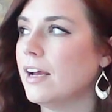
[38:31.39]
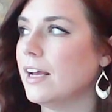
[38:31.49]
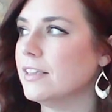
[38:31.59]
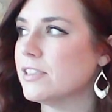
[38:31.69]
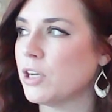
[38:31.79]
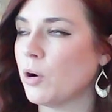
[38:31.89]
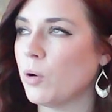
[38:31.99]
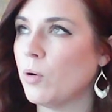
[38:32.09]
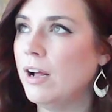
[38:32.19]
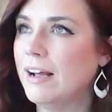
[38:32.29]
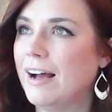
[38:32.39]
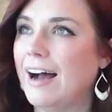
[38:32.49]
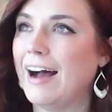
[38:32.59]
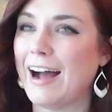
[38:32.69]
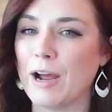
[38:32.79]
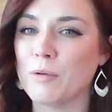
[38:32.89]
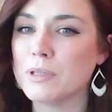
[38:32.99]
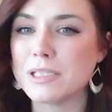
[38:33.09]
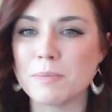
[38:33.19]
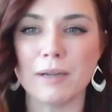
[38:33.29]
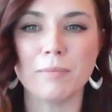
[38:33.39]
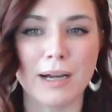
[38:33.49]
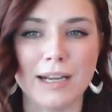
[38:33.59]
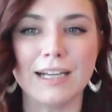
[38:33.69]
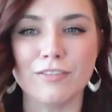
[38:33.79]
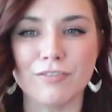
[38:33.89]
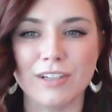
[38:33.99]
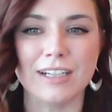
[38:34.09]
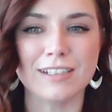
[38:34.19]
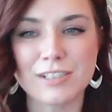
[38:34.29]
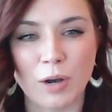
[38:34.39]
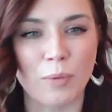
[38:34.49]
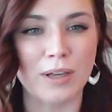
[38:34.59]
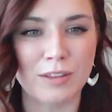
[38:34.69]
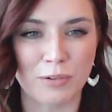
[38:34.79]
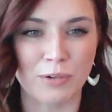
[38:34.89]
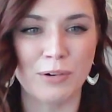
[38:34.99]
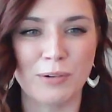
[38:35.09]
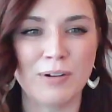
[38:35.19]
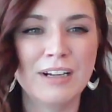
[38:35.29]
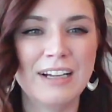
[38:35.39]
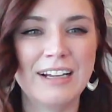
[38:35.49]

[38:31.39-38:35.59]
And so I would spend my evenings going through